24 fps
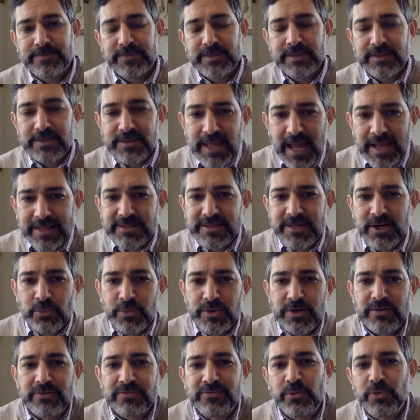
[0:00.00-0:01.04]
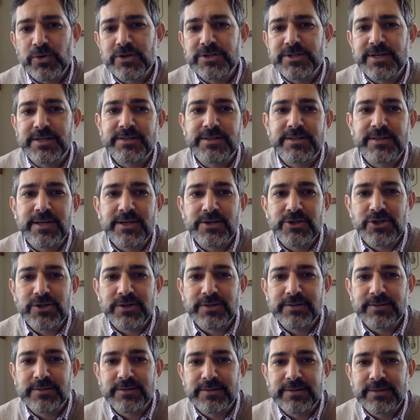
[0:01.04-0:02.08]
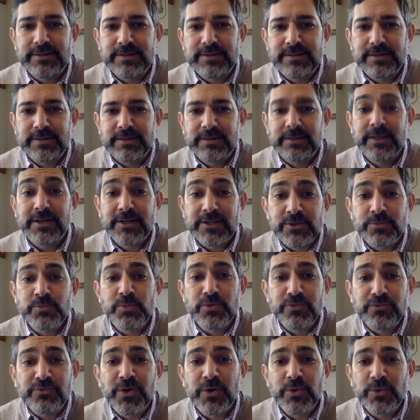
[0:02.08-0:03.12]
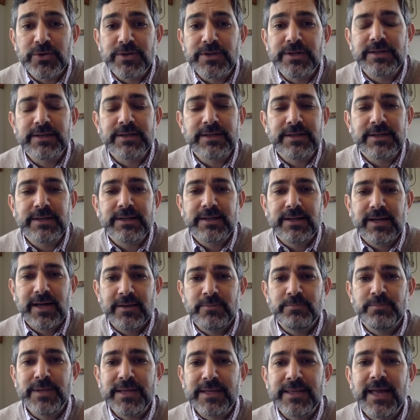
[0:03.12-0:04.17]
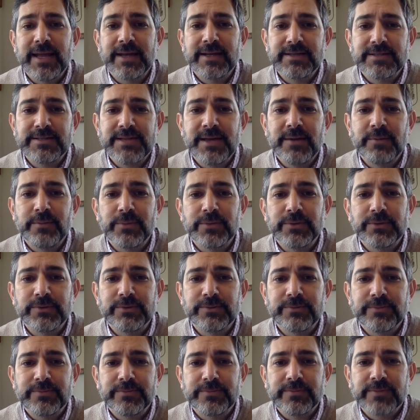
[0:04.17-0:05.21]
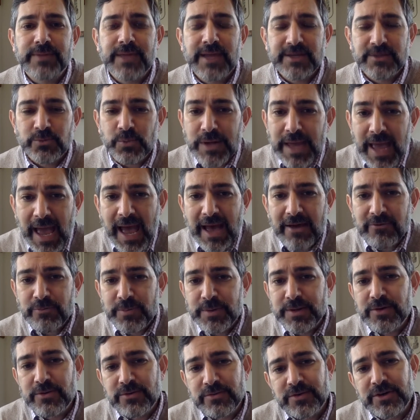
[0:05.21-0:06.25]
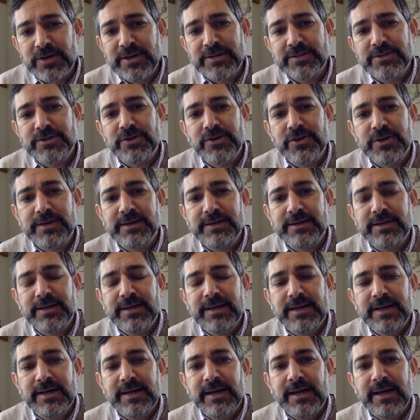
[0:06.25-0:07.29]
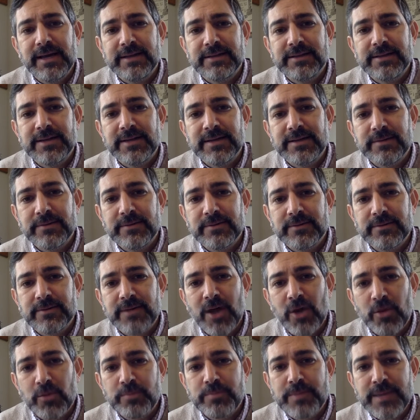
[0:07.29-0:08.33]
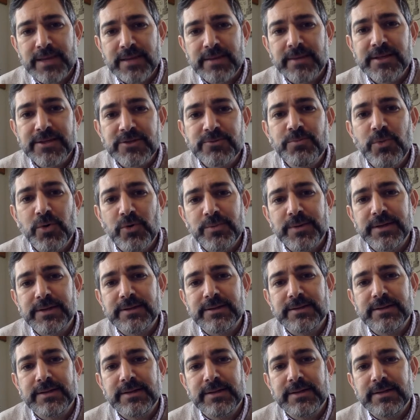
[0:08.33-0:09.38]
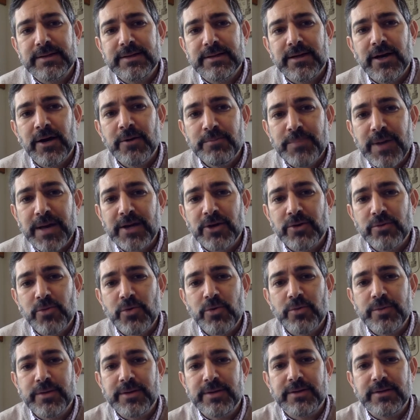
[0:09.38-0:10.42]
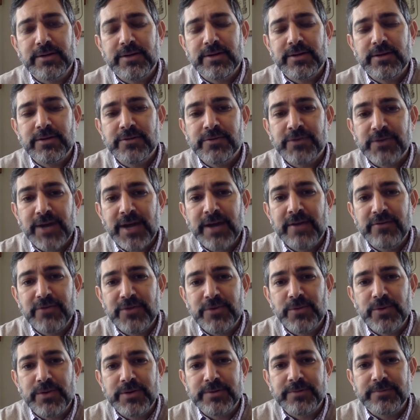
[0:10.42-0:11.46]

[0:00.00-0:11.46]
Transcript: That's how we are forged as a nation. Let us move forward and be that example as we have been over history, and help make this moment a better moment for everyone.